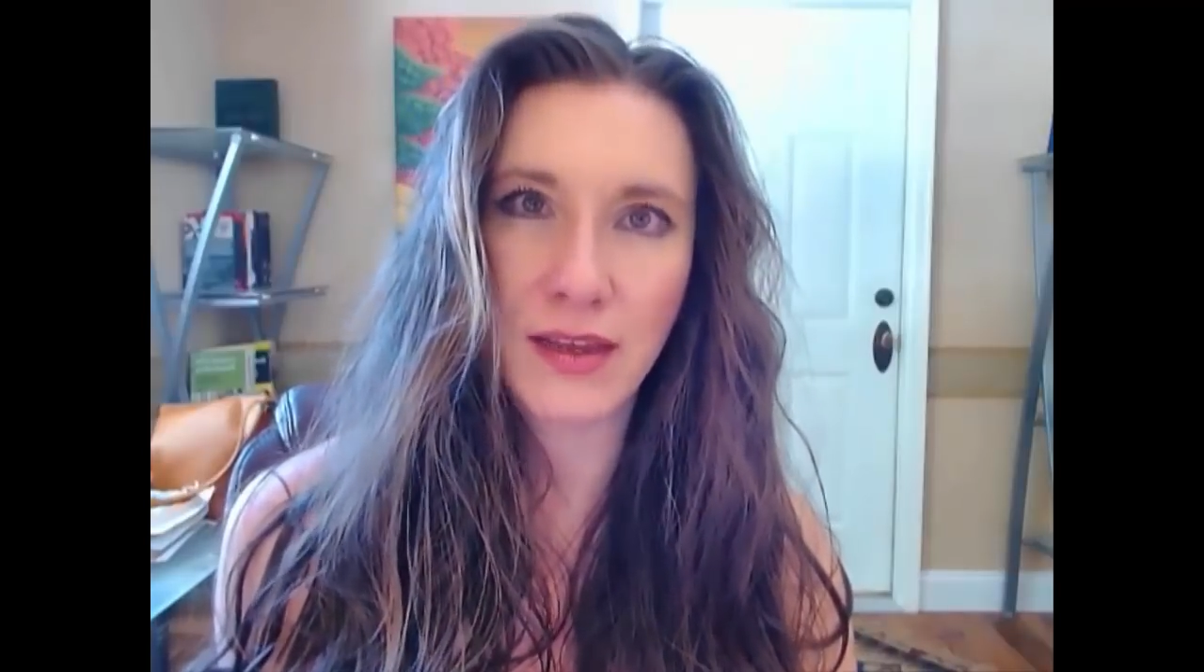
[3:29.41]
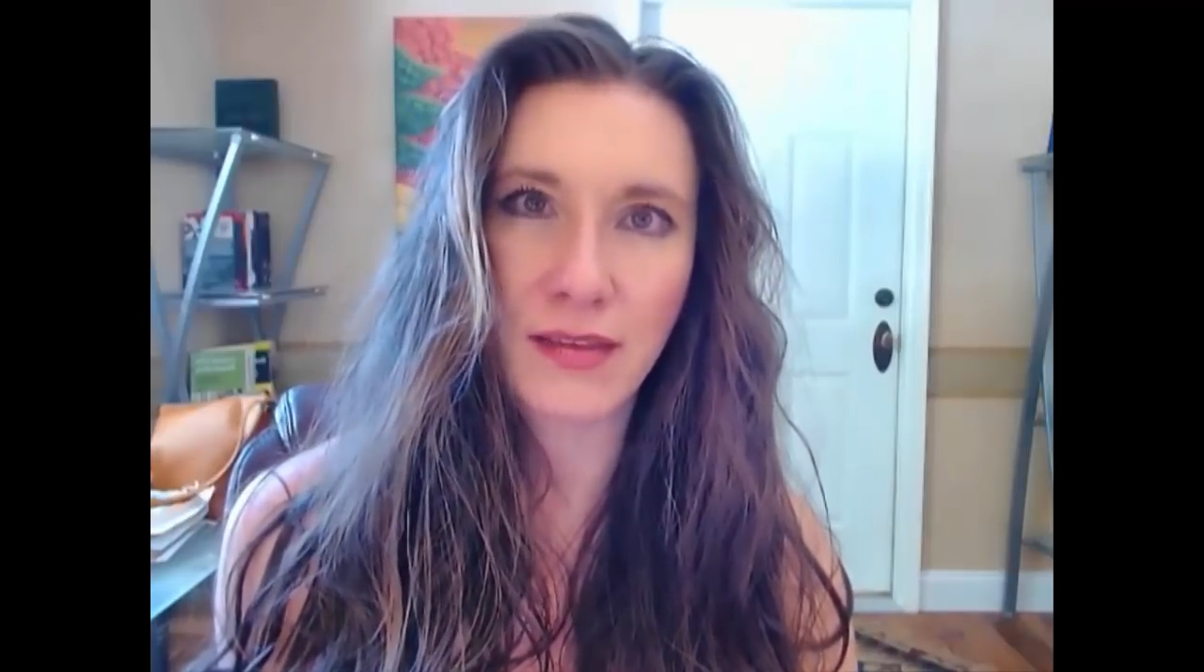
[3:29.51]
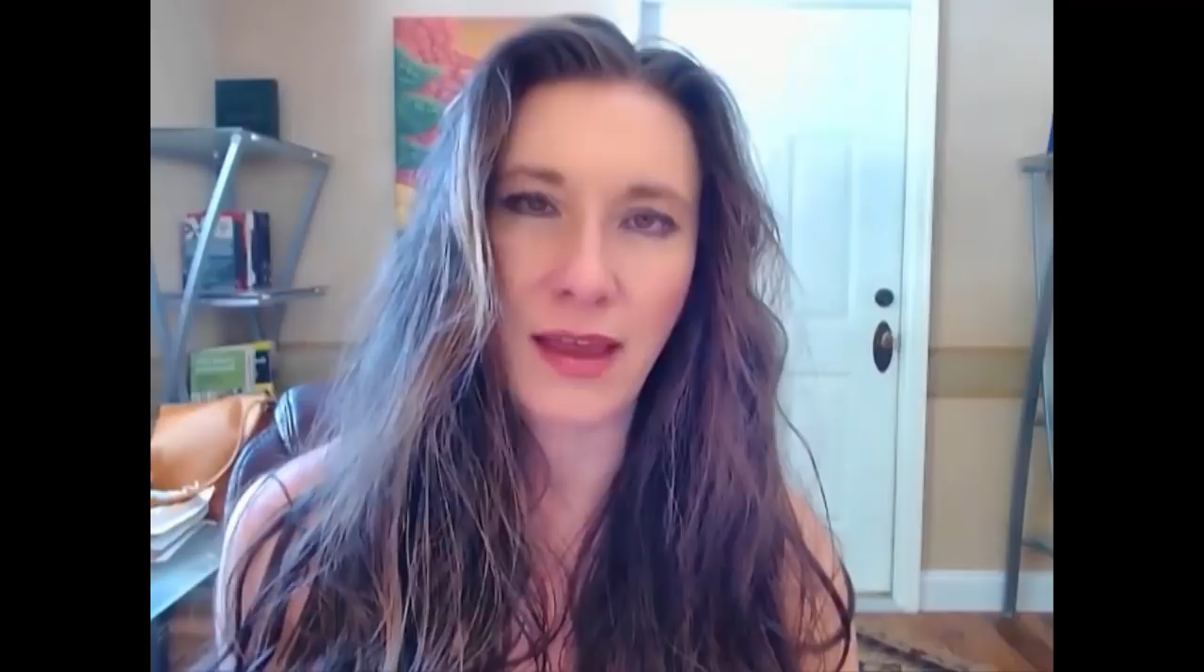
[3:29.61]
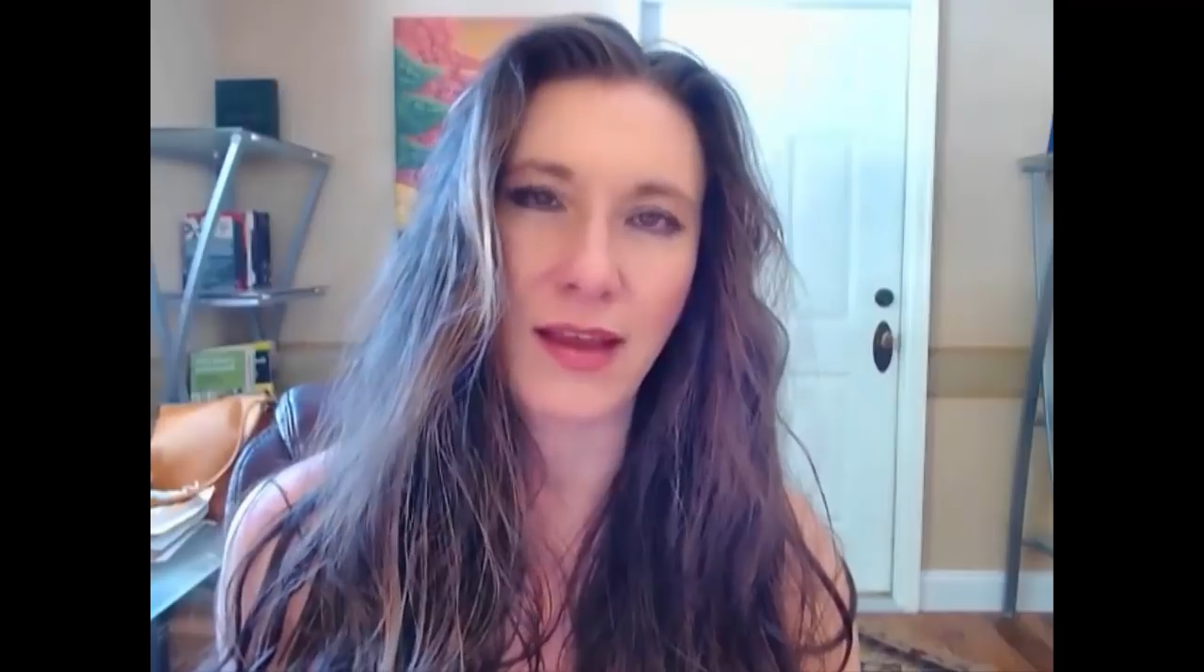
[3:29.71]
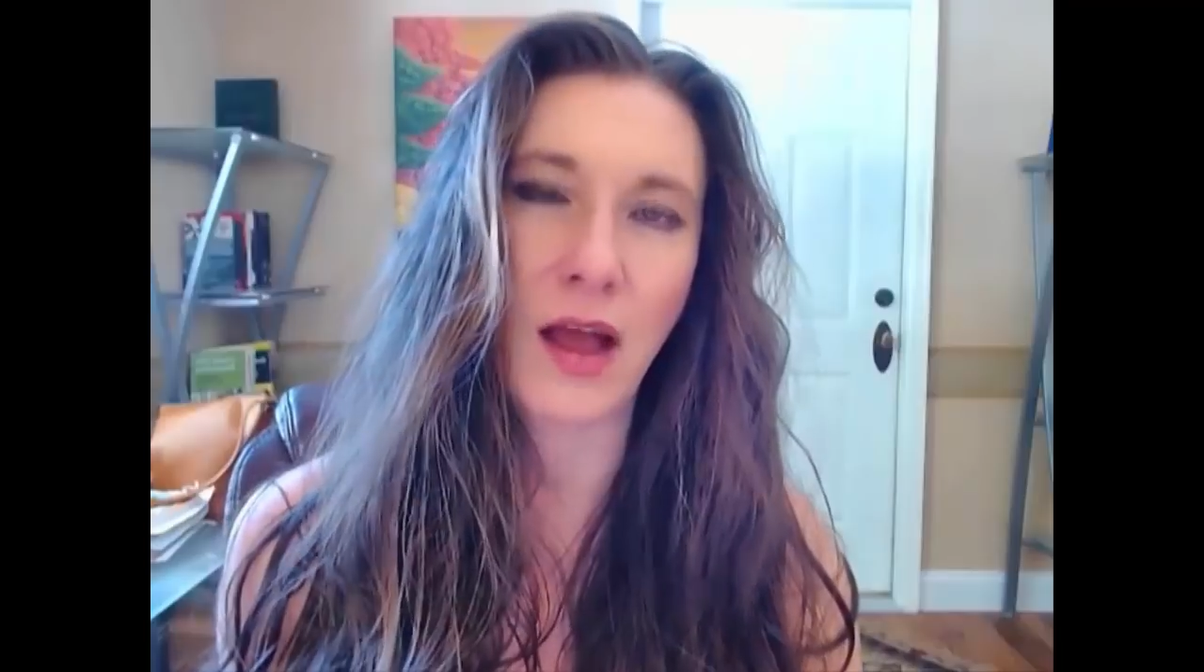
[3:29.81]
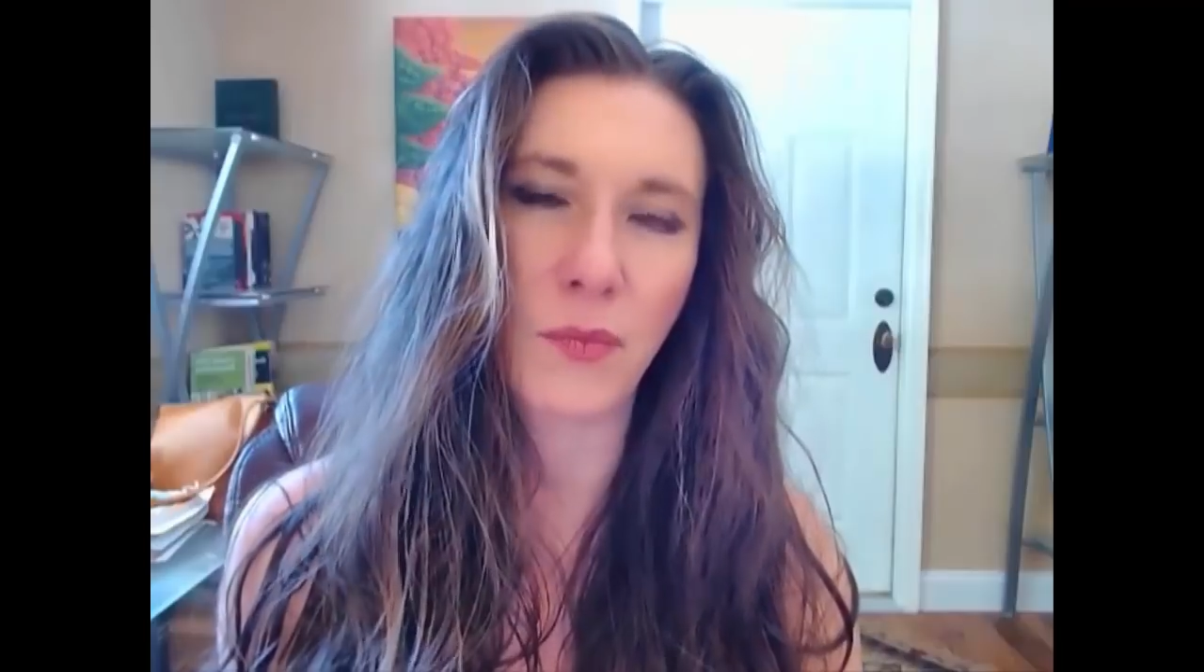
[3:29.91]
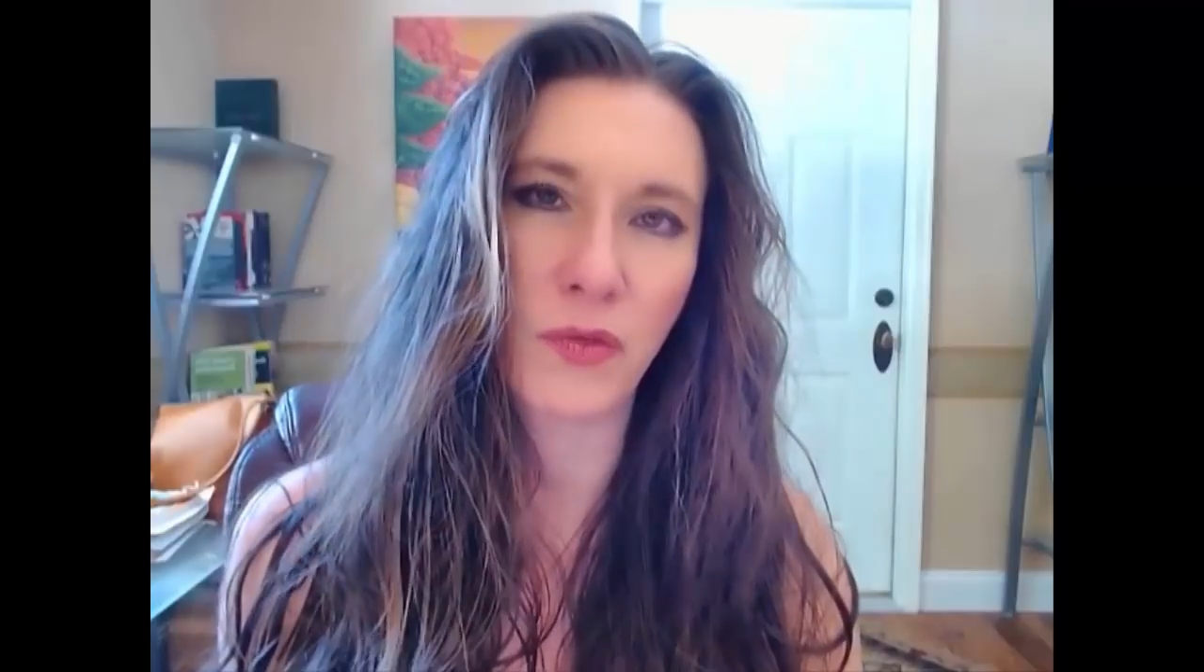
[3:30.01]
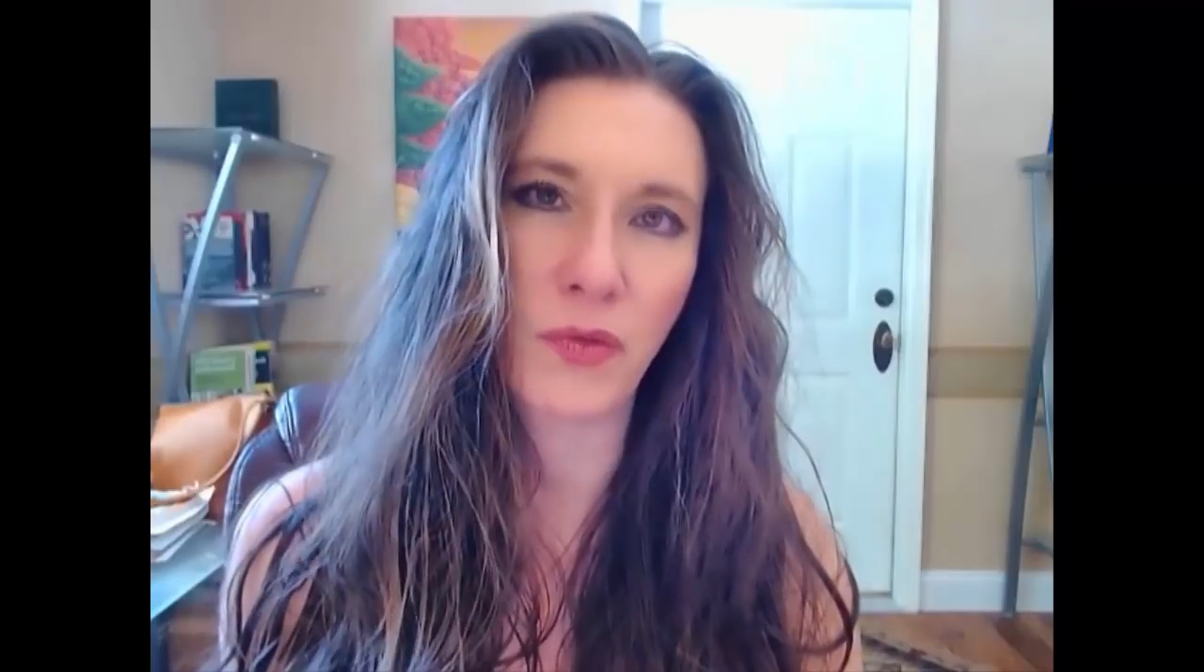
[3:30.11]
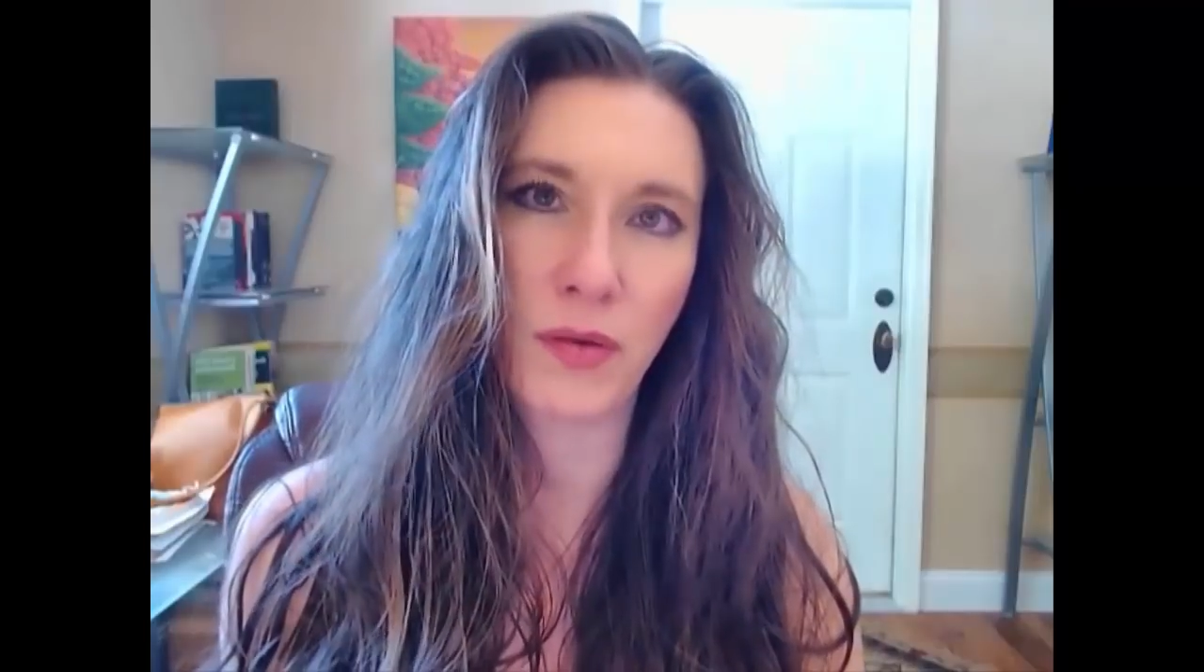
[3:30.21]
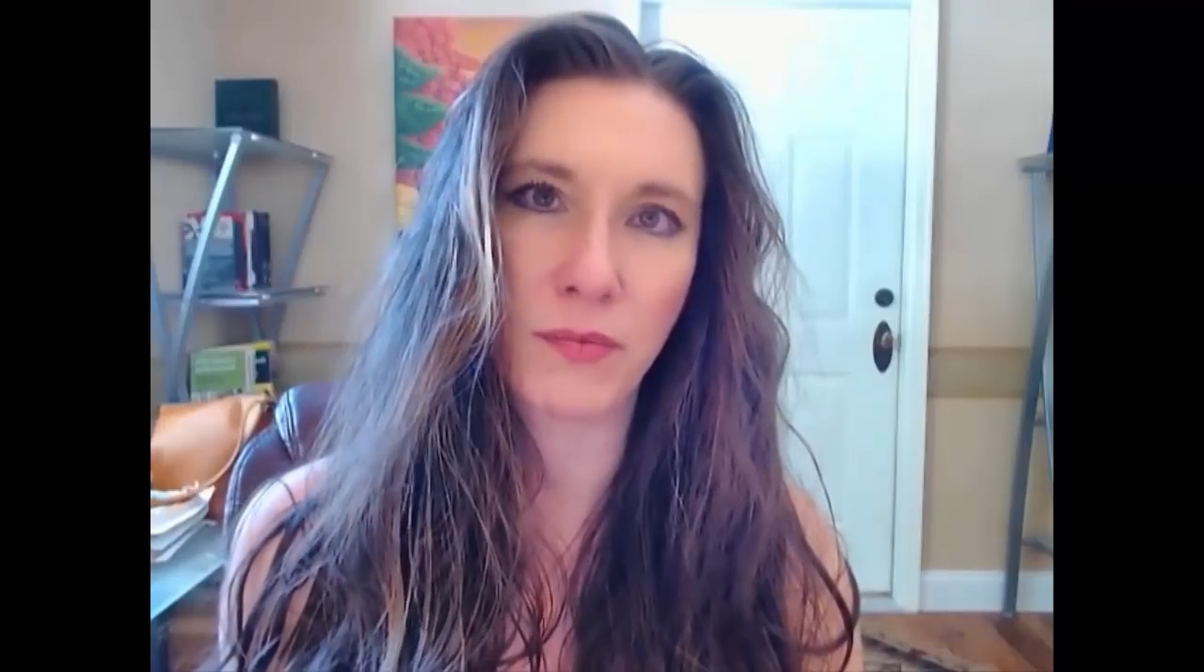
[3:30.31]
that comes
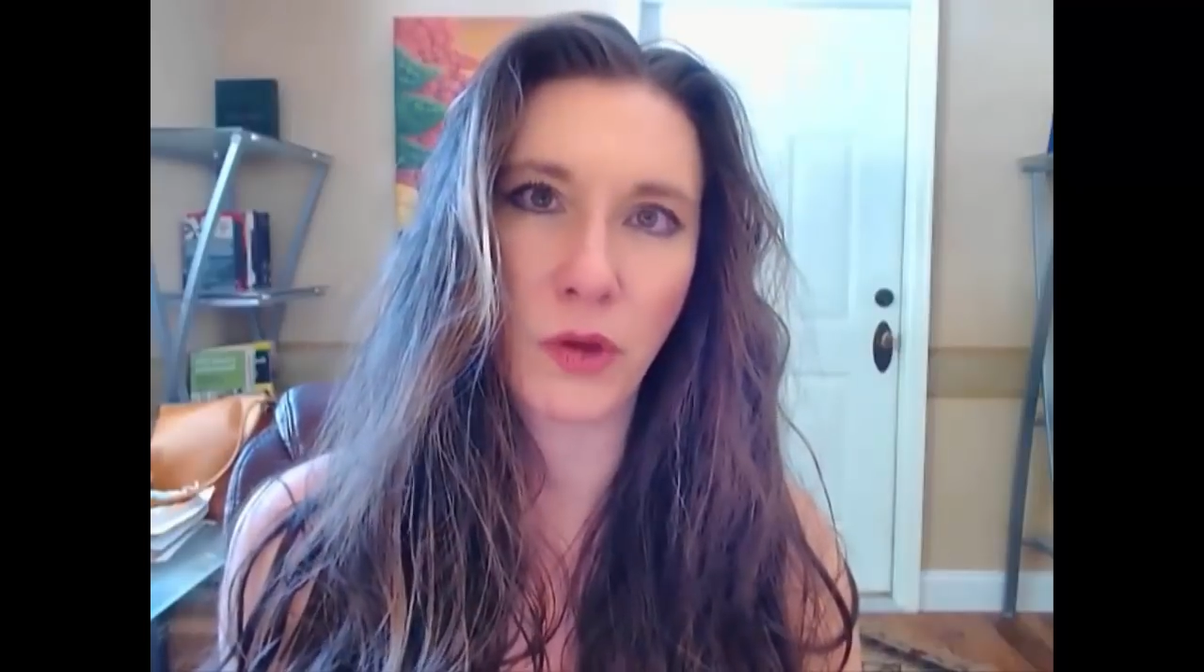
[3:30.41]
from